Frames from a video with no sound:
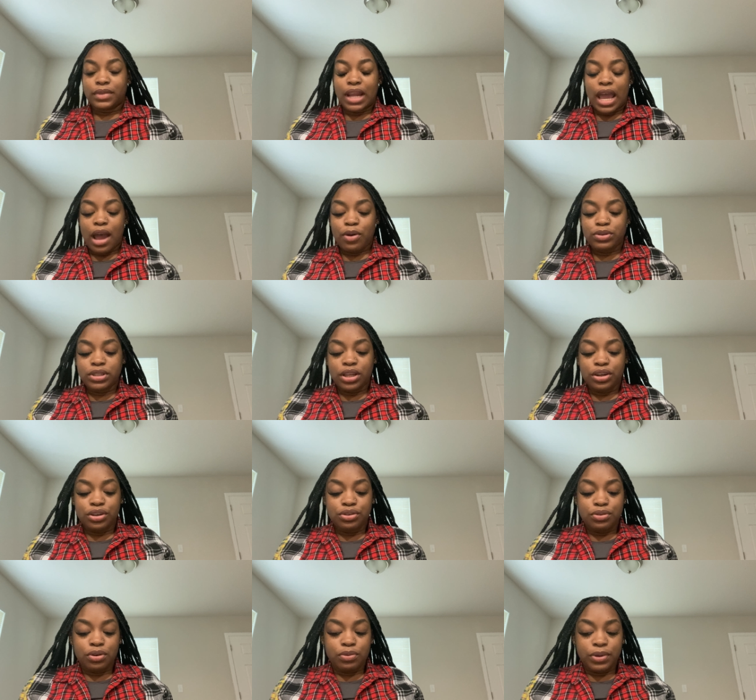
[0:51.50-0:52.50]
I was gonna
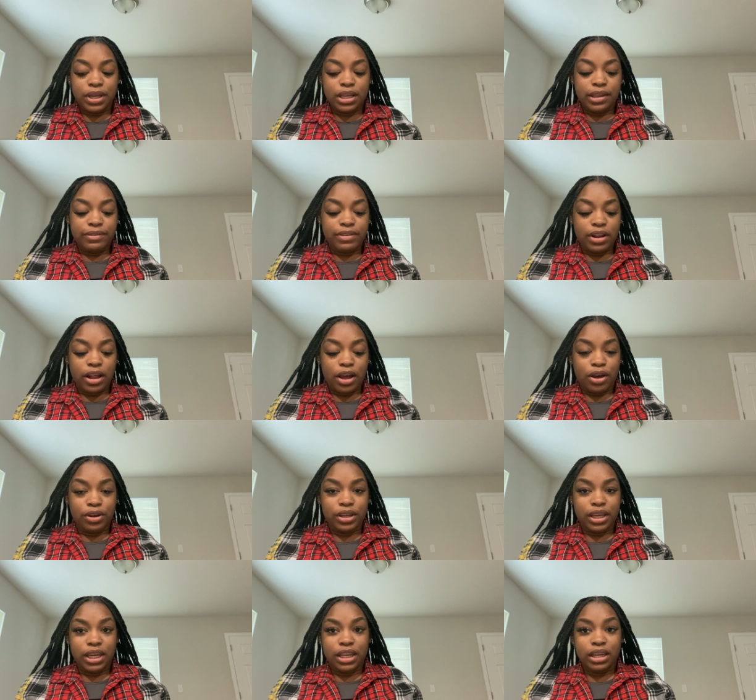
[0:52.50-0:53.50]
do a weekly
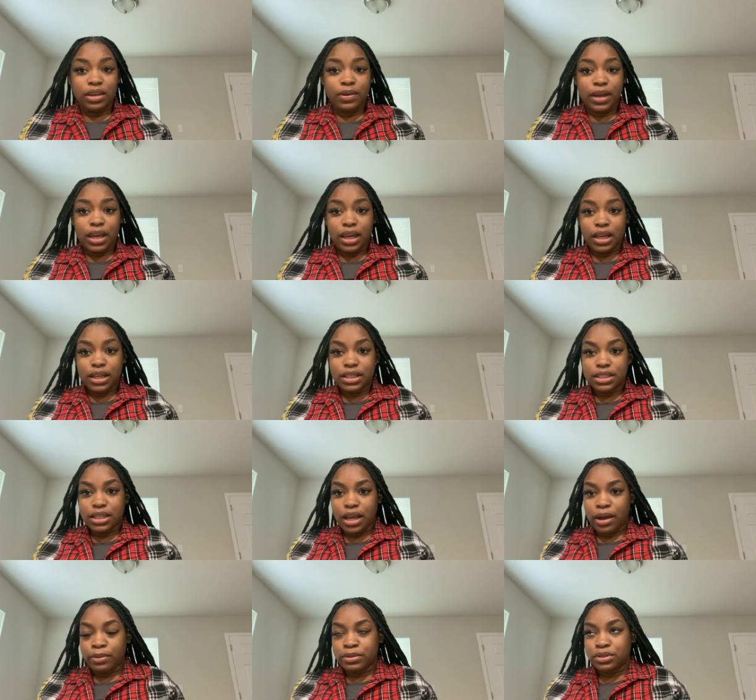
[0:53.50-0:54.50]
vlog anyways.
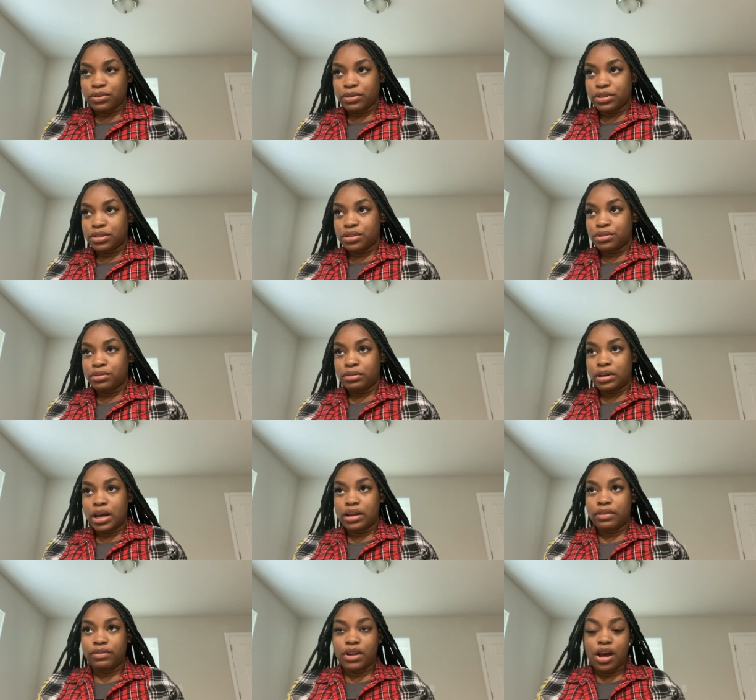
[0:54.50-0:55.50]
I was going to
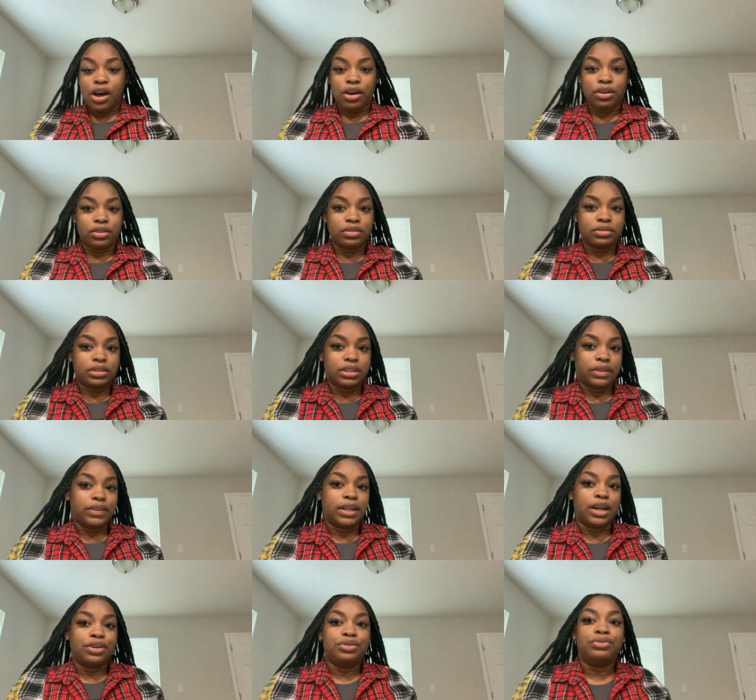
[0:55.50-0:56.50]
kind of vlog stuff
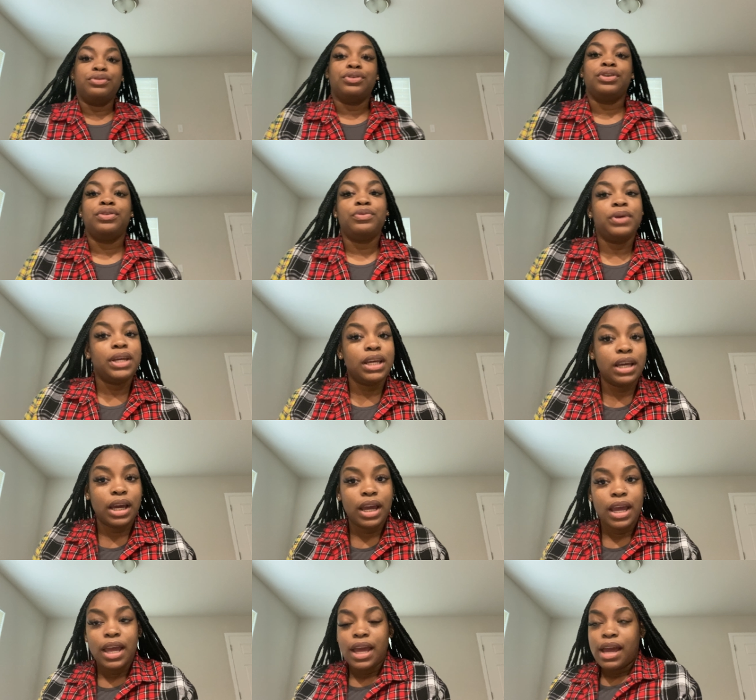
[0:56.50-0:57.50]
that I do during the week.
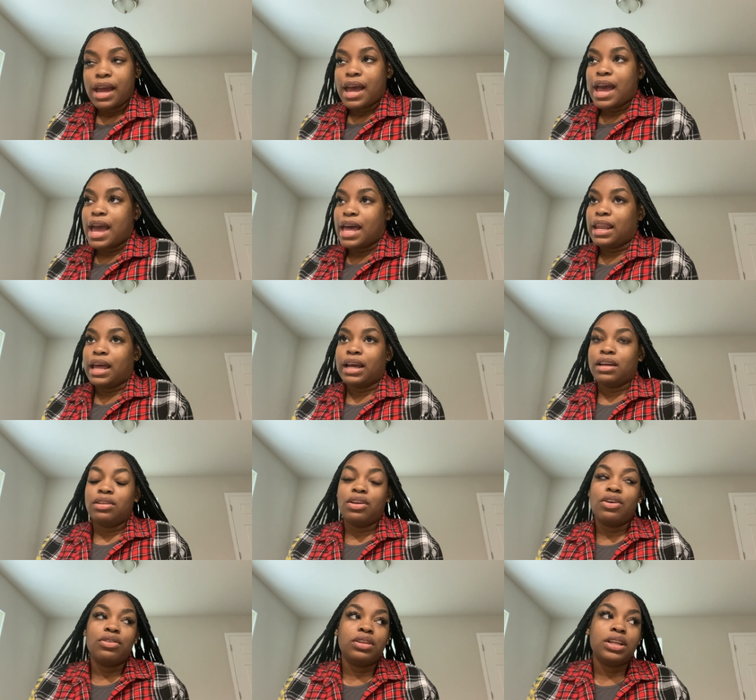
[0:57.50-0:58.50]
I had like a
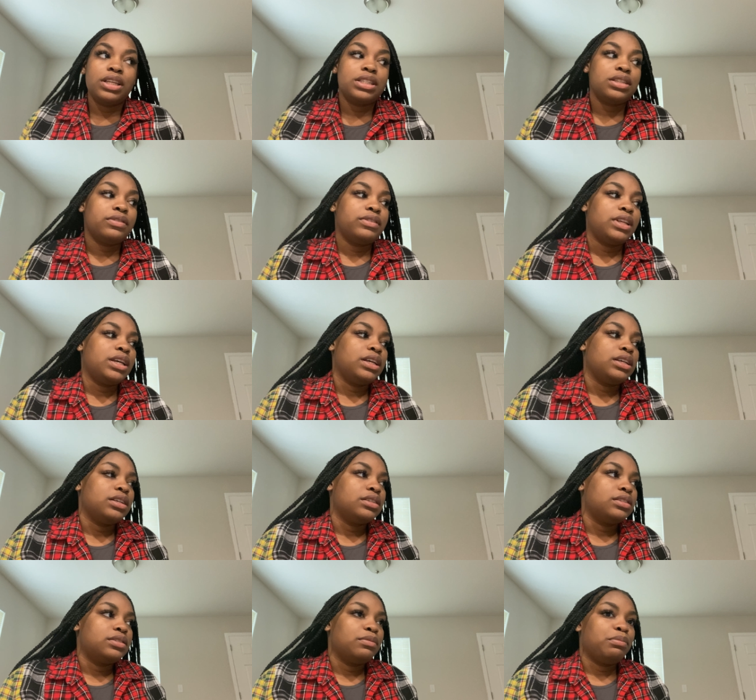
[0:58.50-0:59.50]
long list of
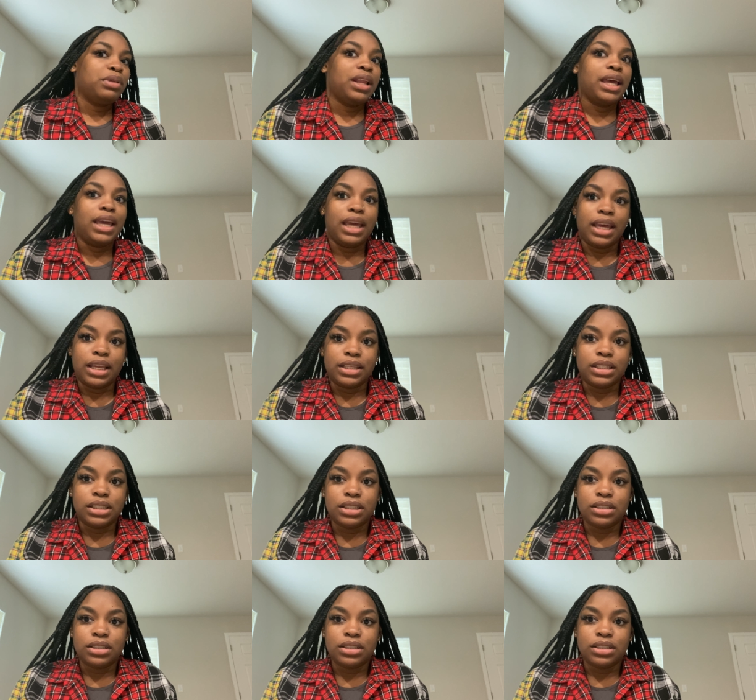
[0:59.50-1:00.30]
things planned